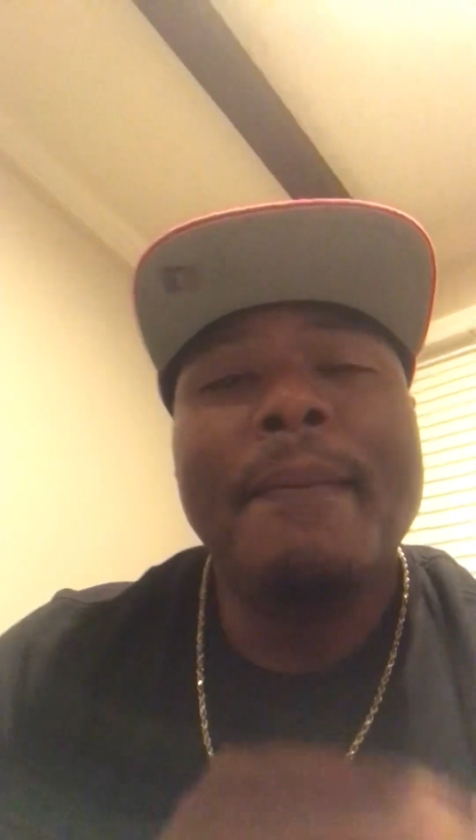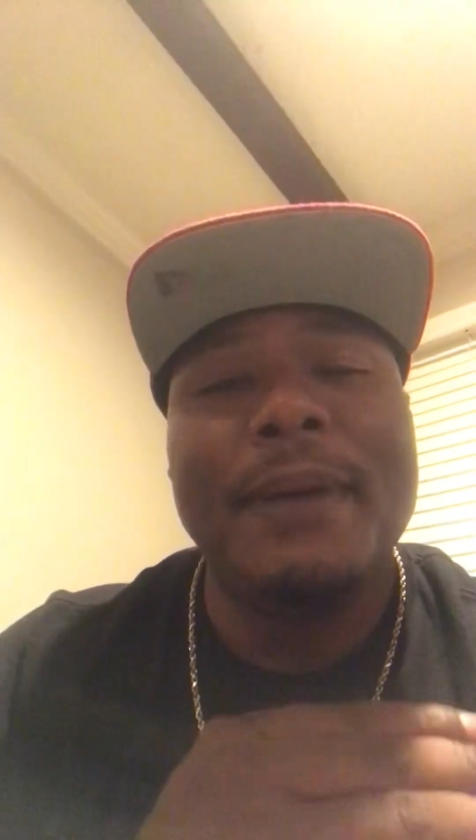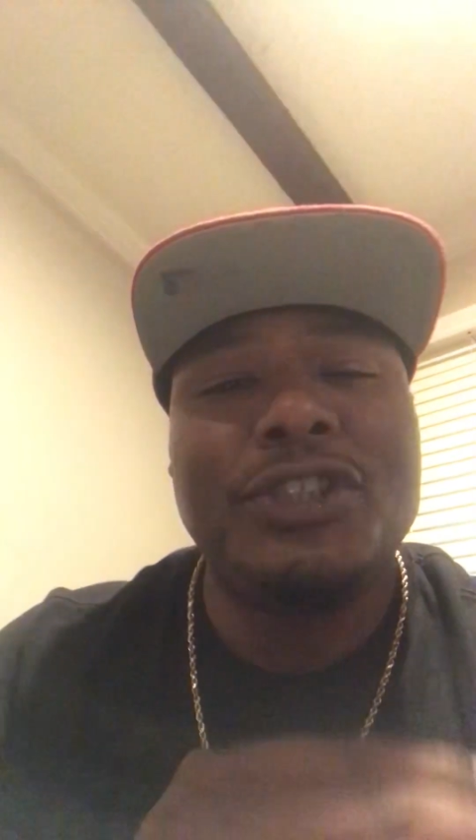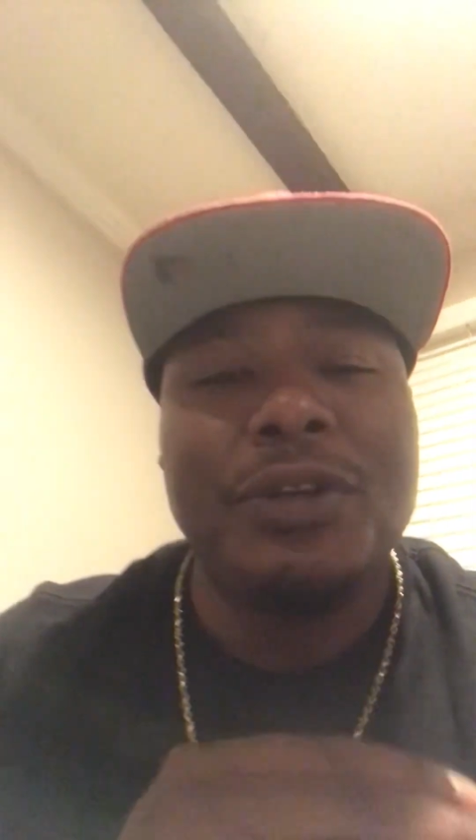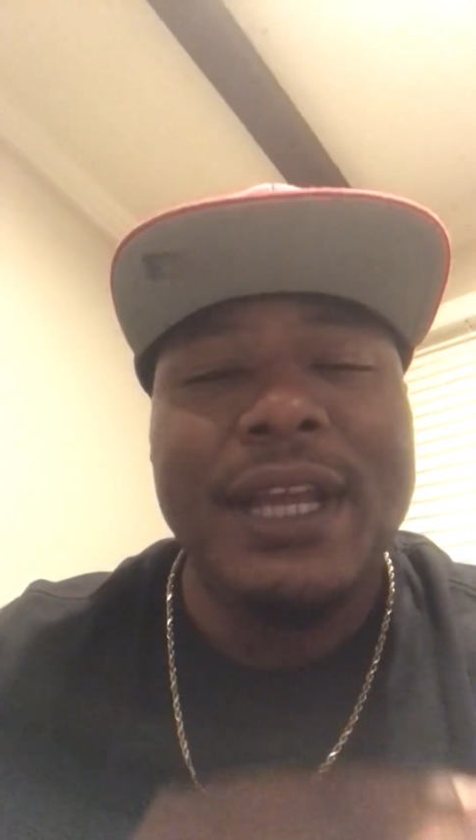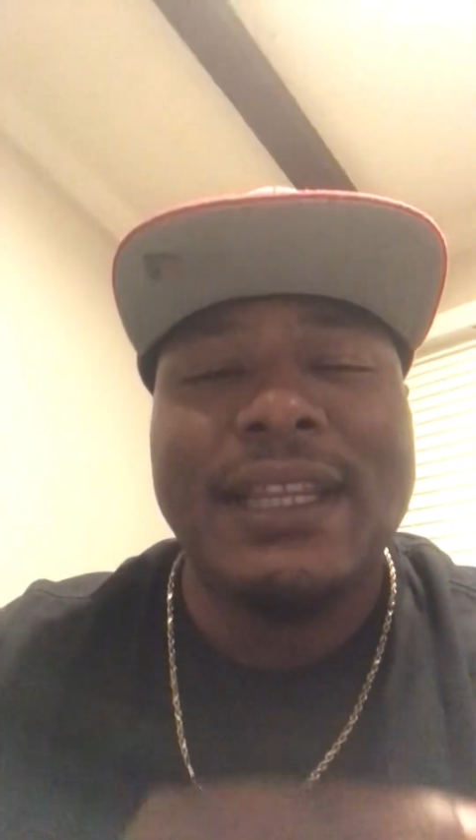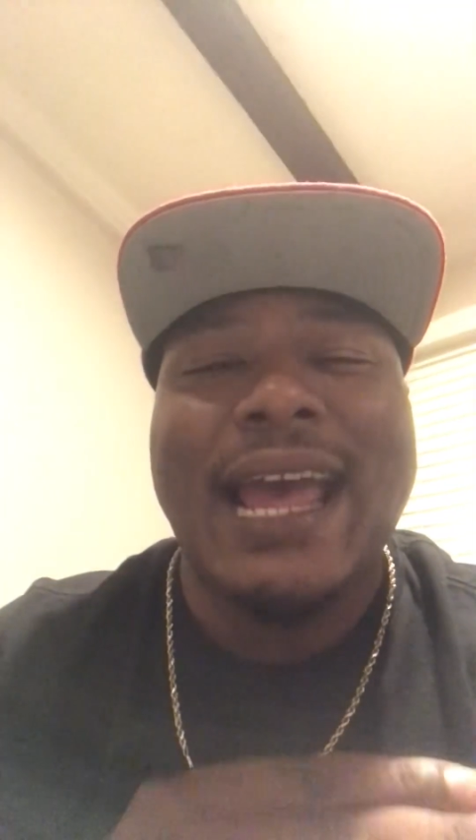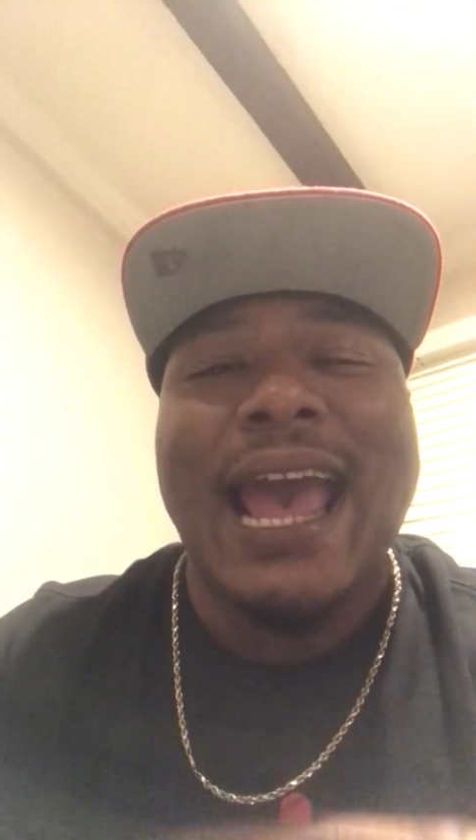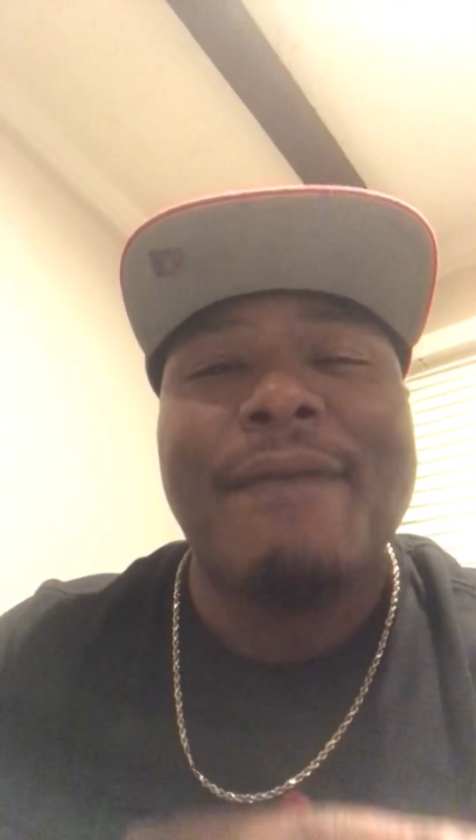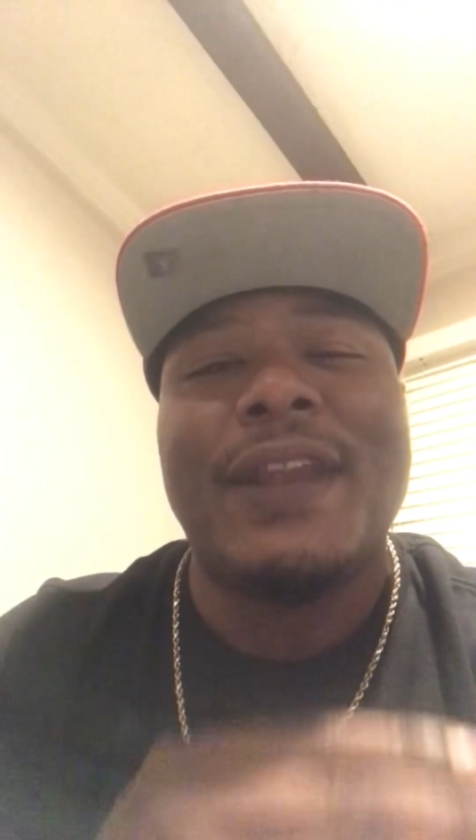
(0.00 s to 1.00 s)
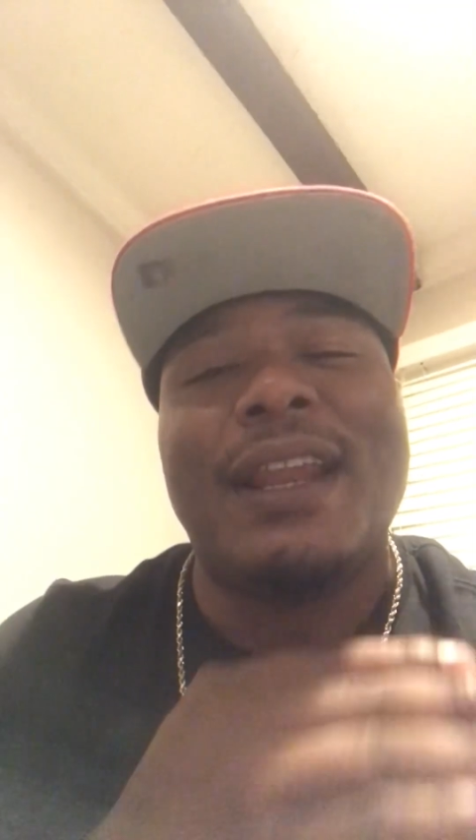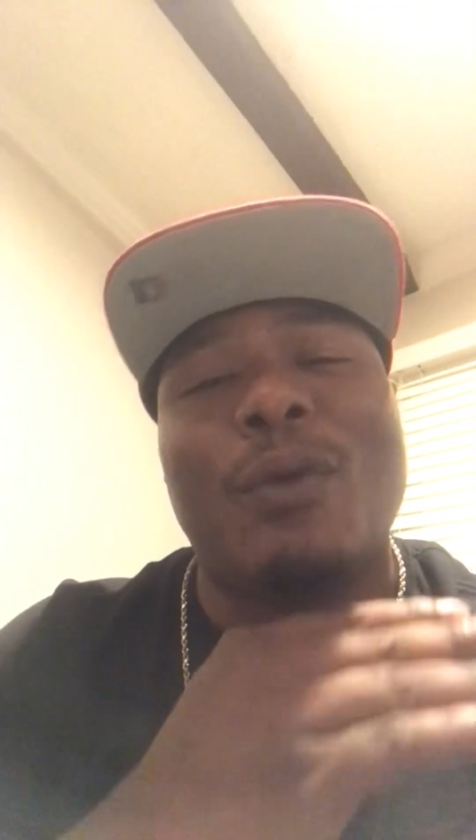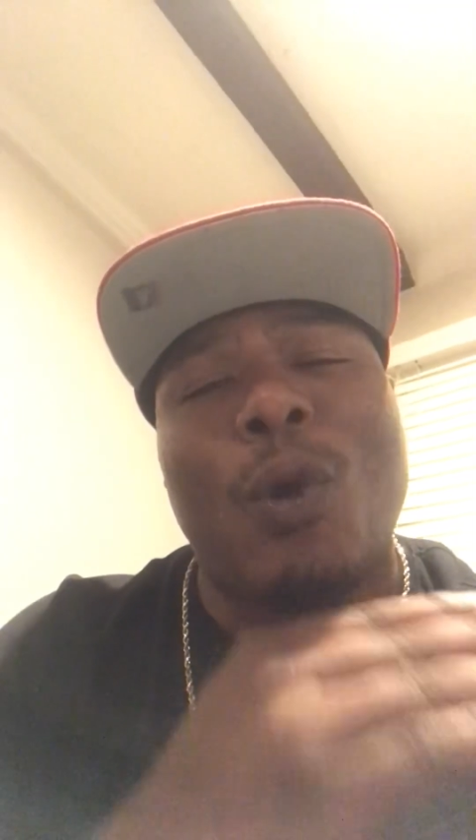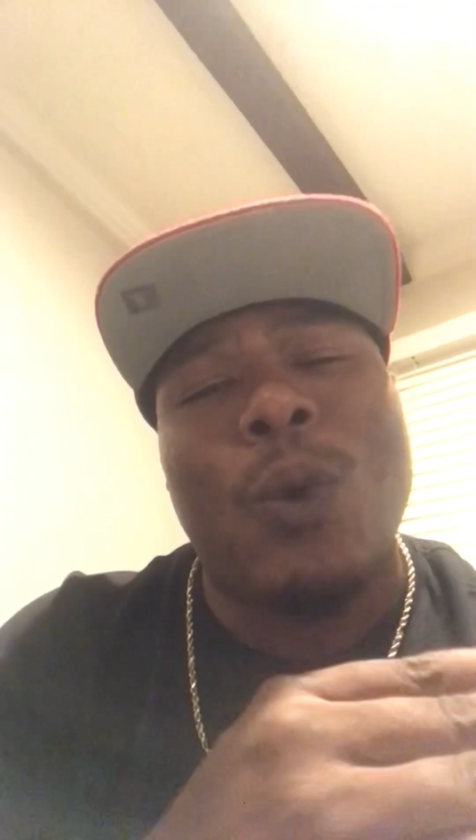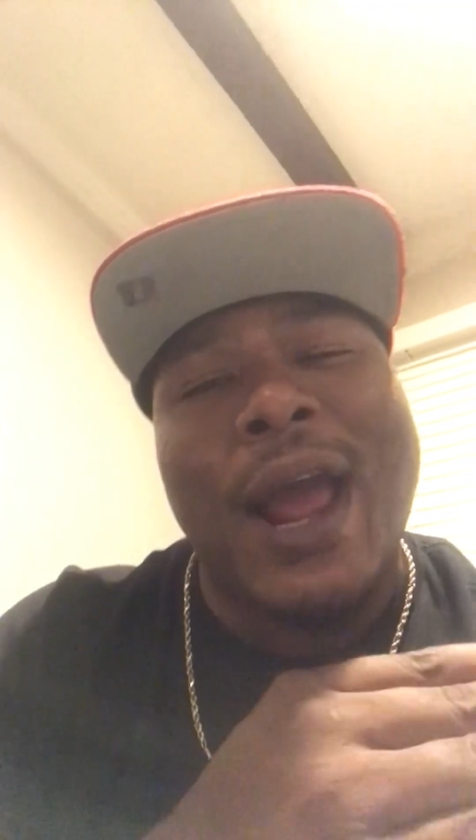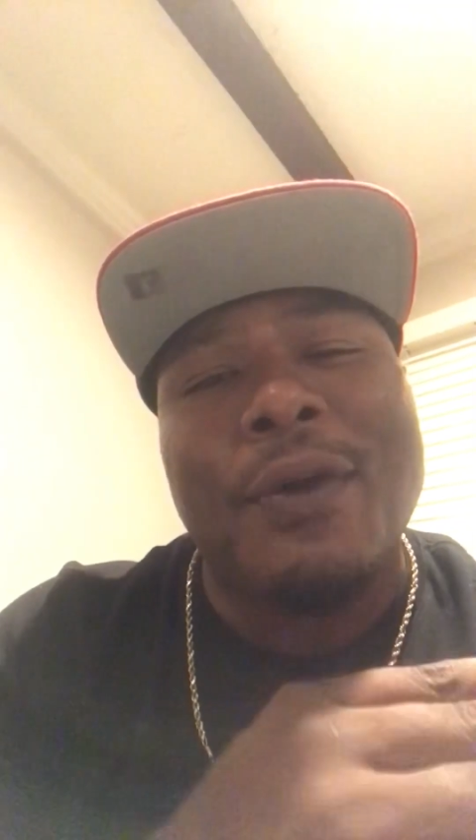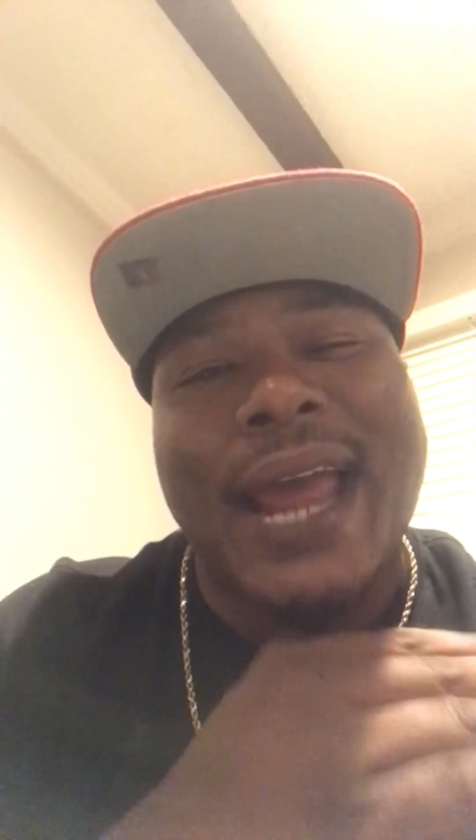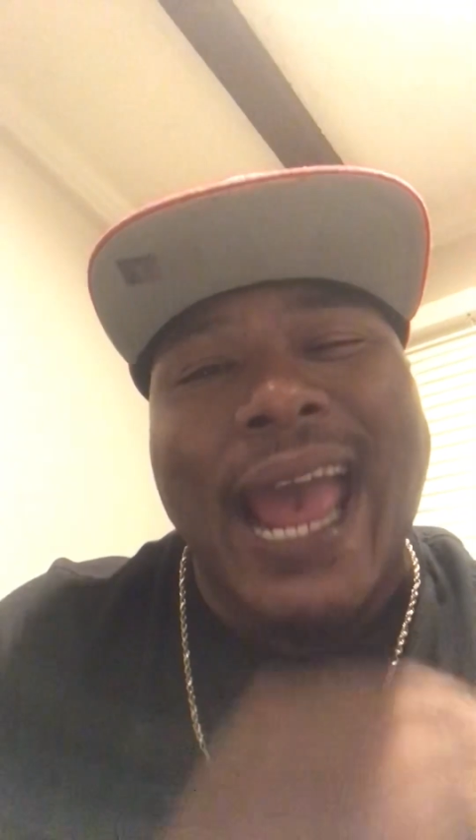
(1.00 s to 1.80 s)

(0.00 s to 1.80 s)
but you need to have it at around